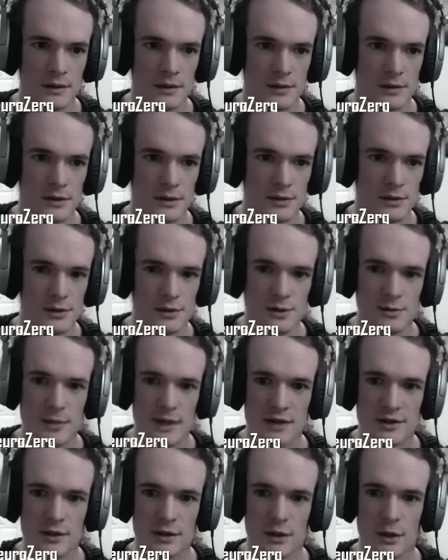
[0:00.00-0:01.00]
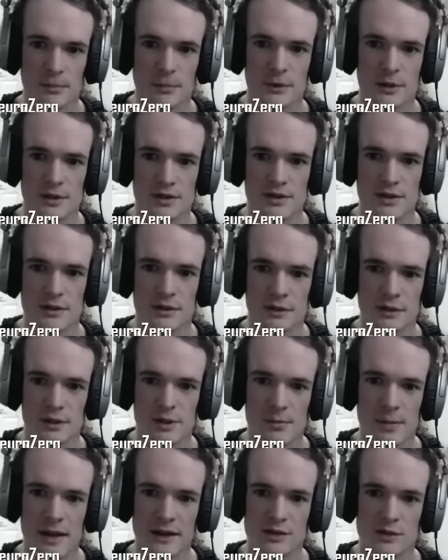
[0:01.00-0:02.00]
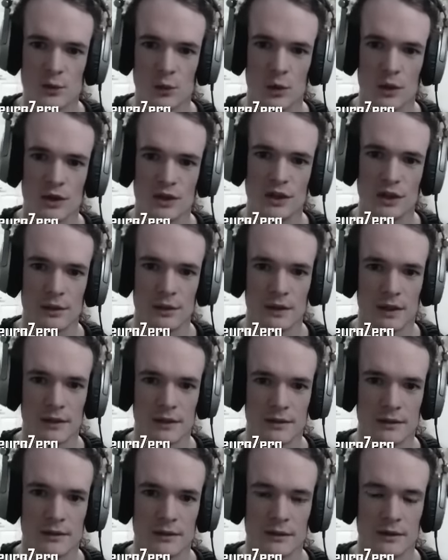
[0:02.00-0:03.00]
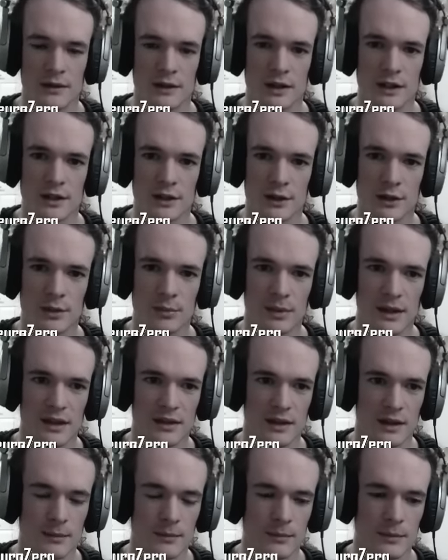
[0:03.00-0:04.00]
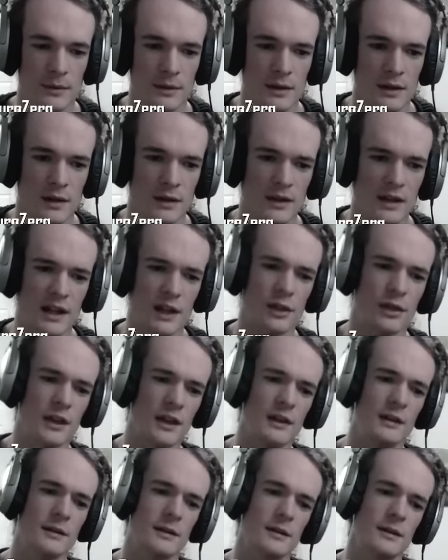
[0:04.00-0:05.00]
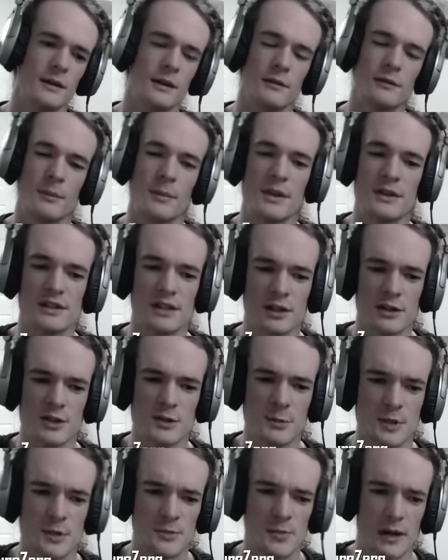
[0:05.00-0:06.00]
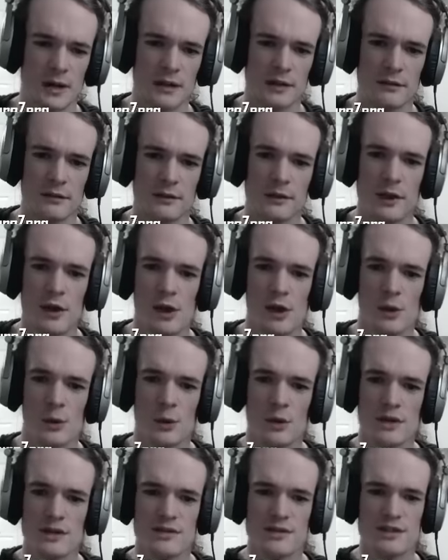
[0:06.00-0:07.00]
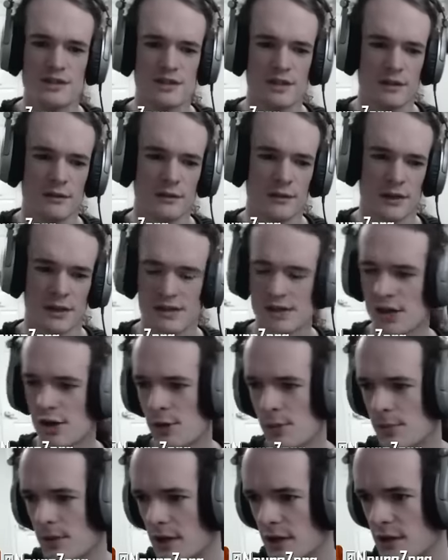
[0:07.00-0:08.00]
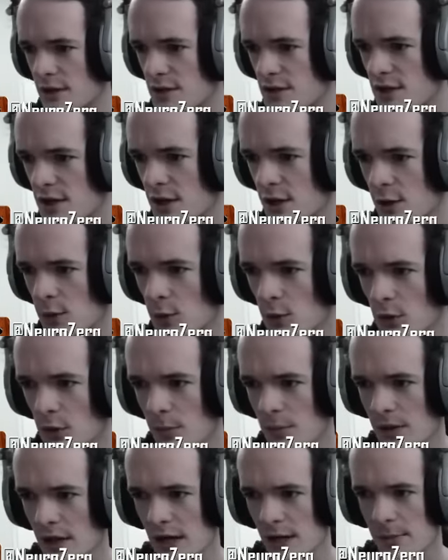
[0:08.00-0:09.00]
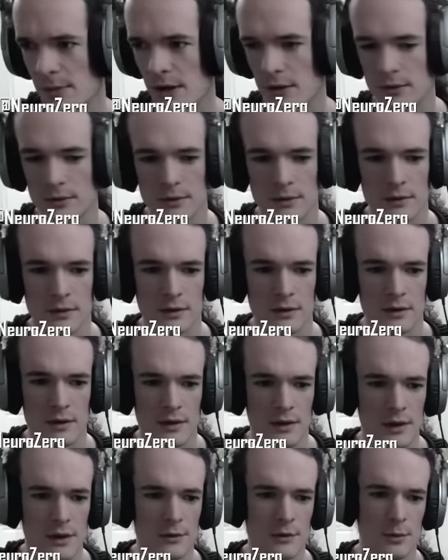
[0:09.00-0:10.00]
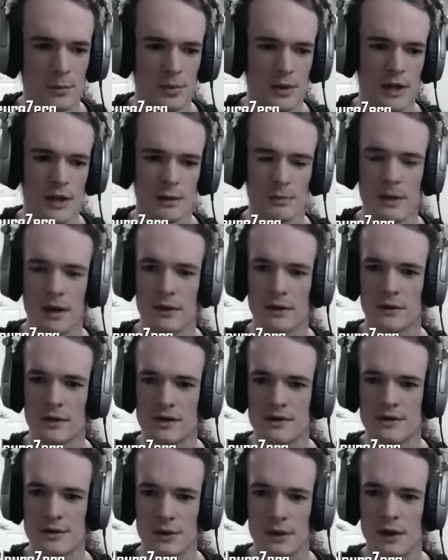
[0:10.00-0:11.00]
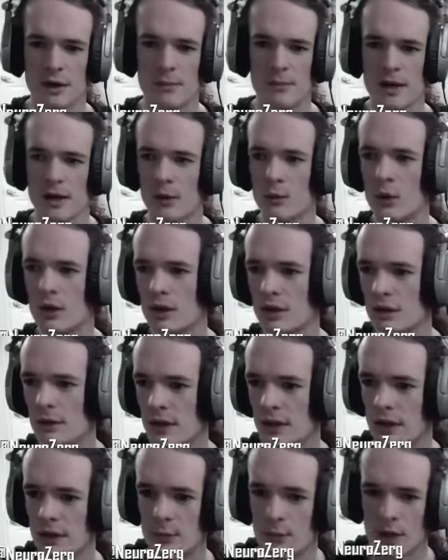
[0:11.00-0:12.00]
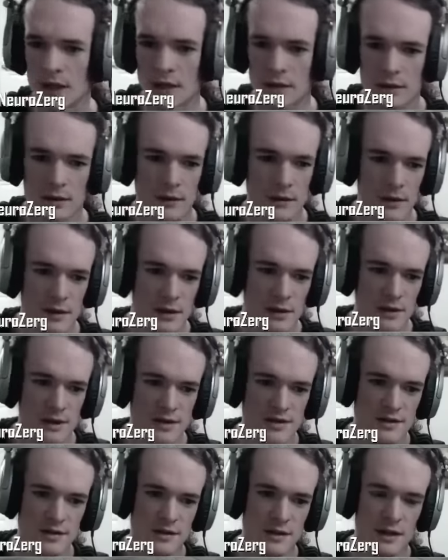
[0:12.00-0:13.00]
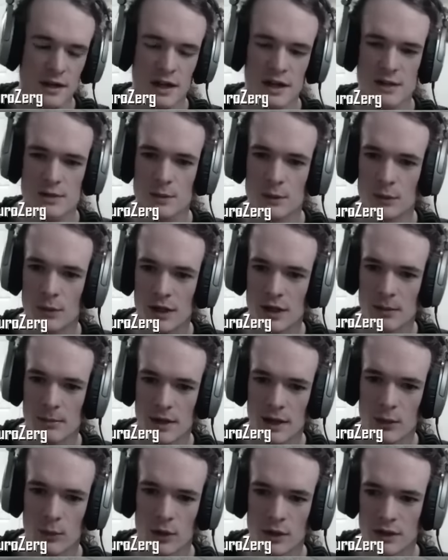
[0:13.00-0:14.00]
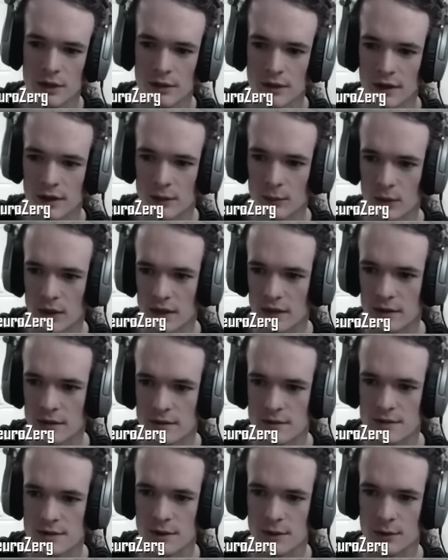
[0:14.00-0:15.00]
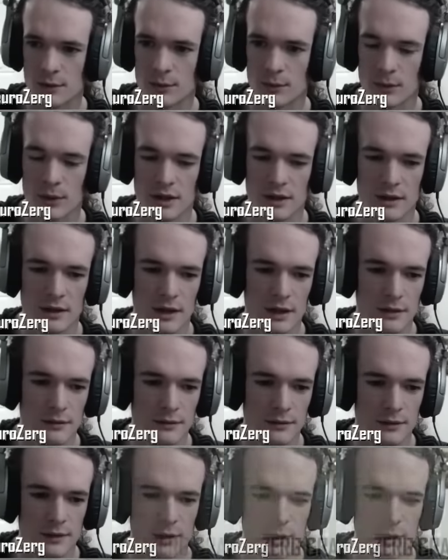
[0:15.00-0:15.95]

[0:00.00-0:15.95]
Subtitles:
So you just mass Corruptors. You mass one unit, and you can beat them. Like, think from the Terran's perspective, what is the stuff that Terran players will complain about? They'll complain about the Zerg can make one unit and win. This is a case where we can make one unit and win. So we can kind of